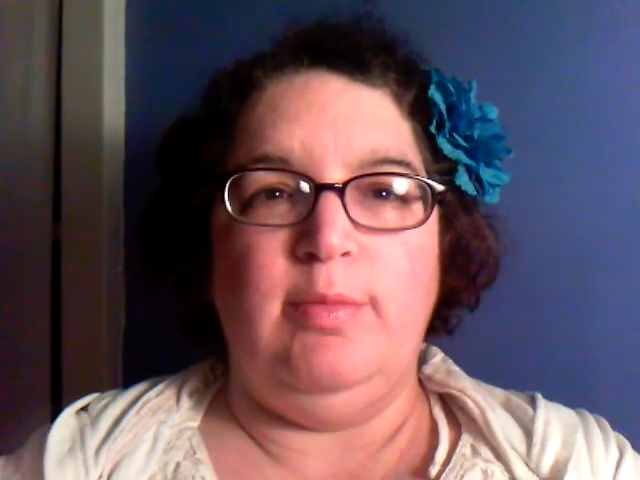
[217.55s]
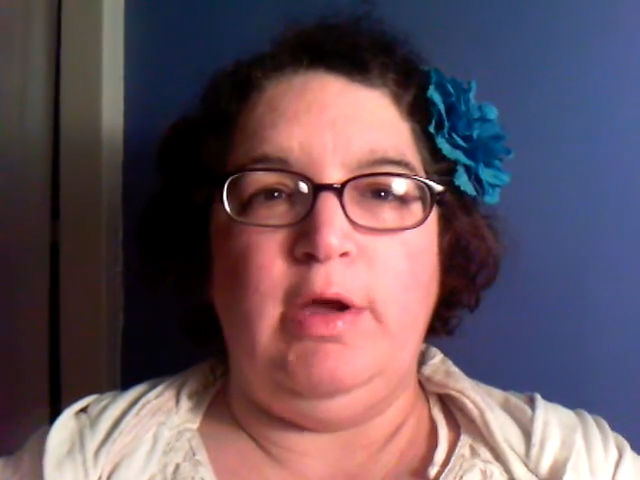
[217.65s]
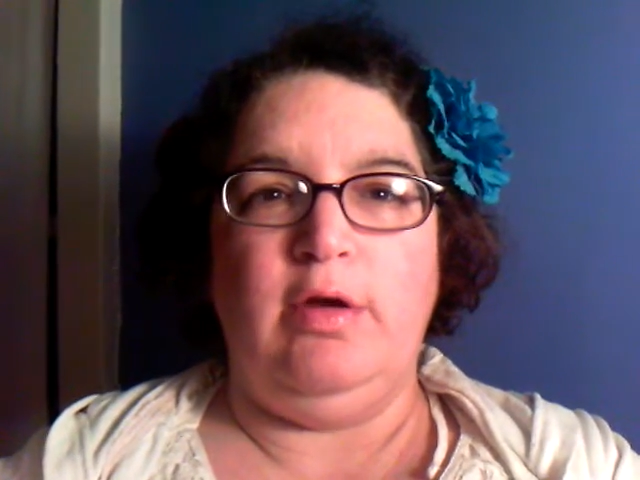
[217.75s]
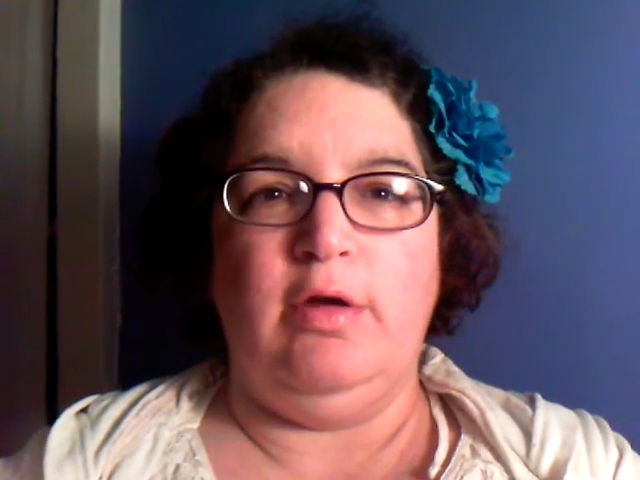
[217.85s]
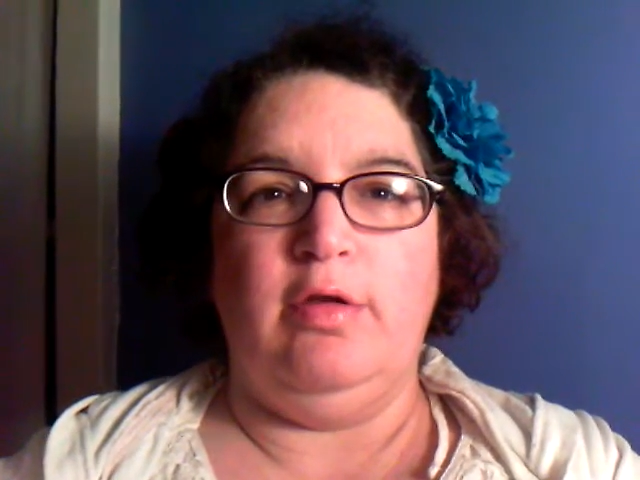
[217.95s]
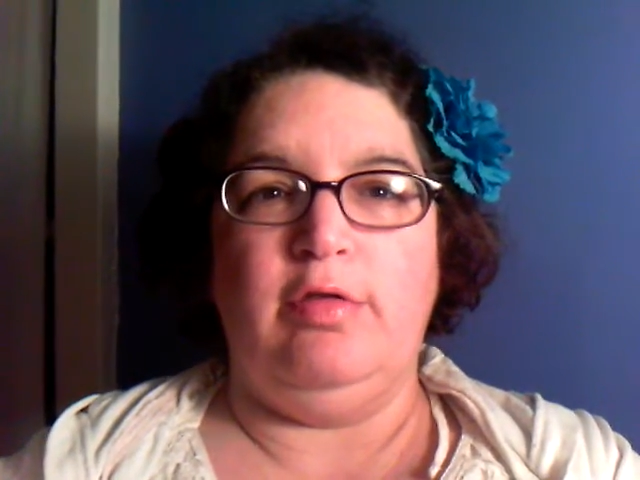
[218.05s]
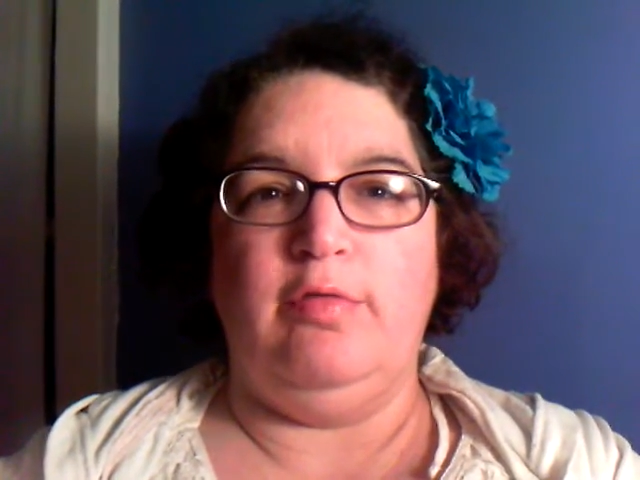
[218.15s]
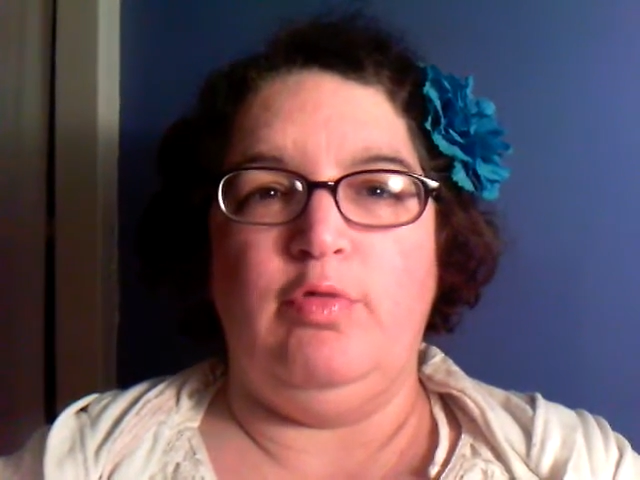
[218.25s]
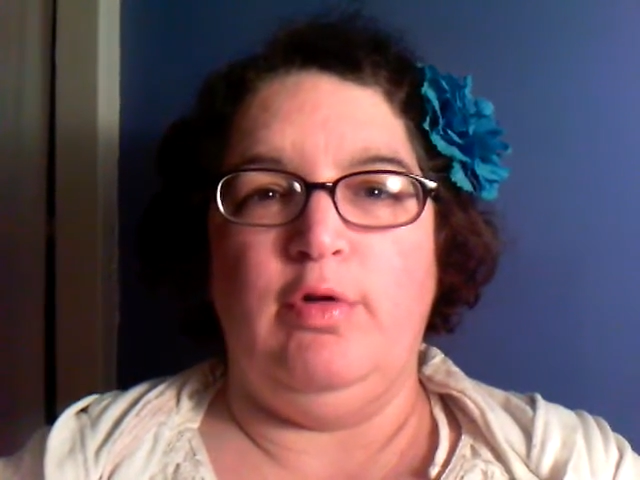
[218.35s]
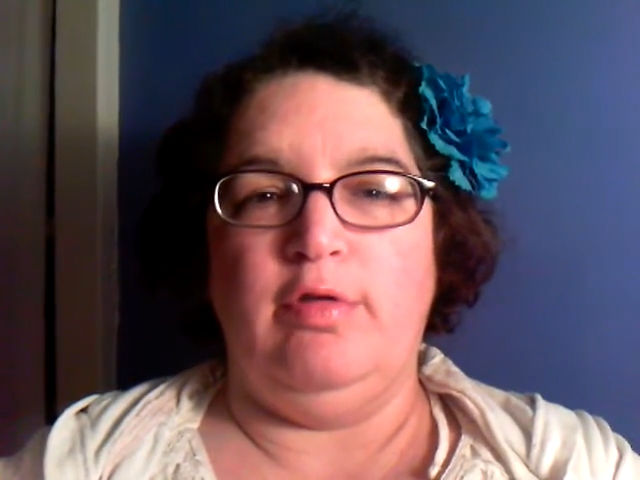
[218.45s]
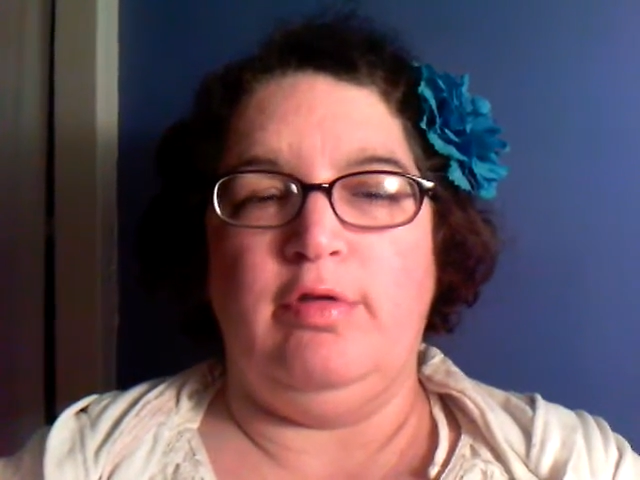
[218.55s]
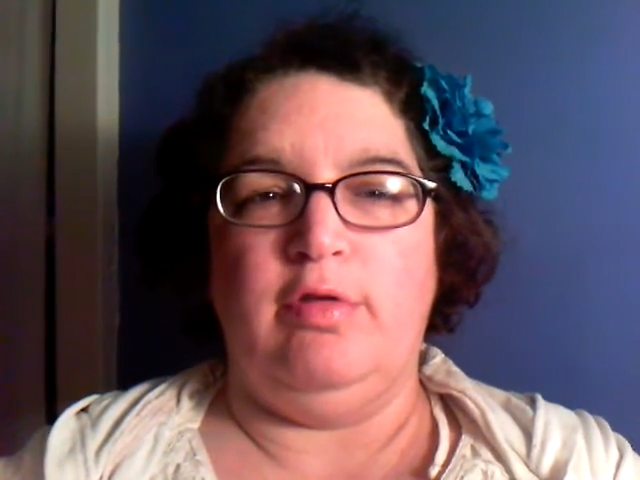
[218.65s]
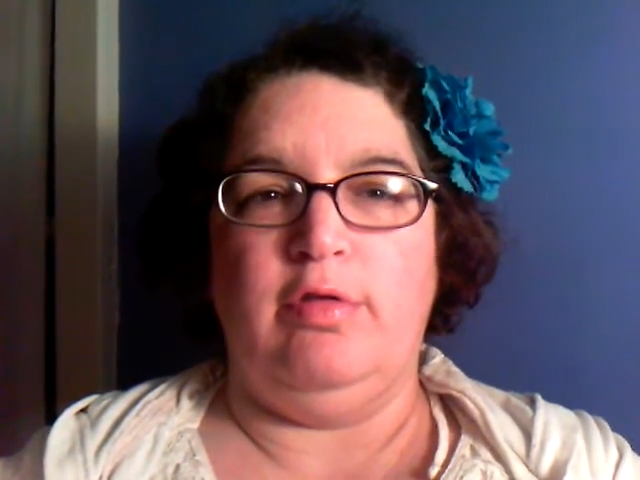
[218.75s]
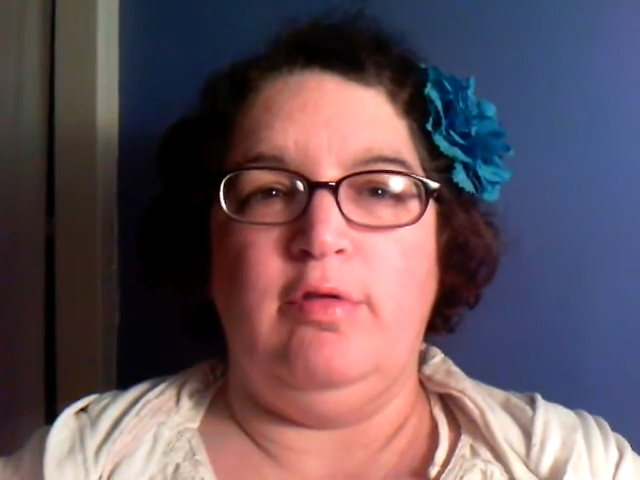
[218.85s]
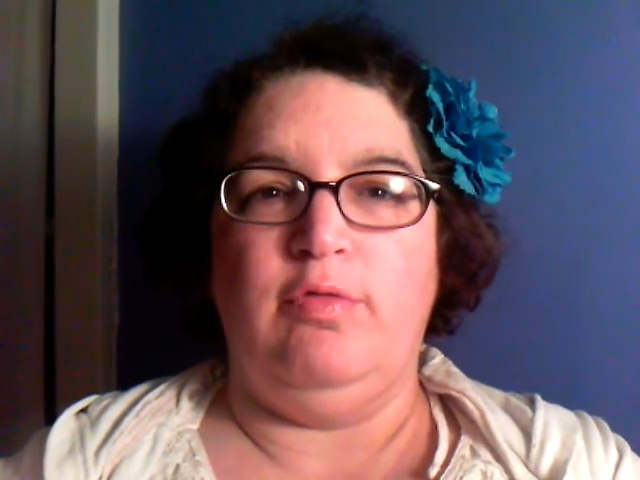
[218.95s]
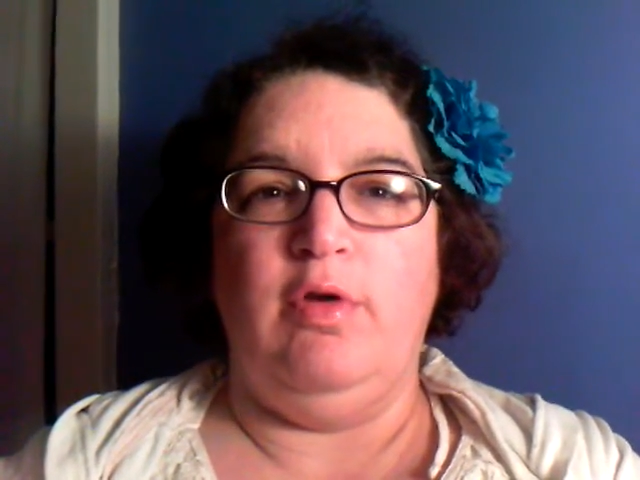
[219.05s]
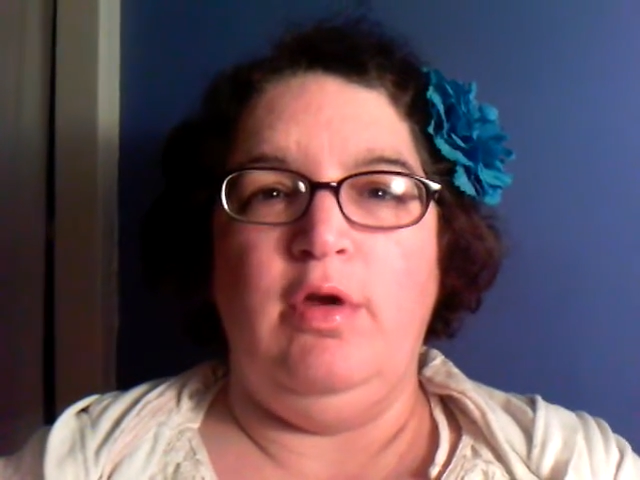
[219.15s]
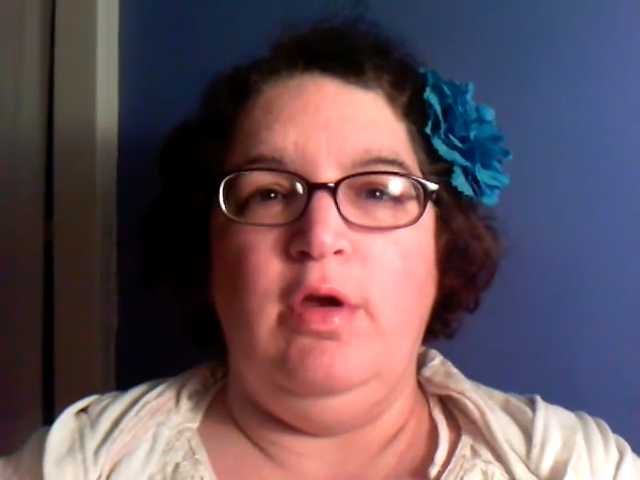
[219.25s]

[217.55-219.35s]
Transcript: Because, for instance, if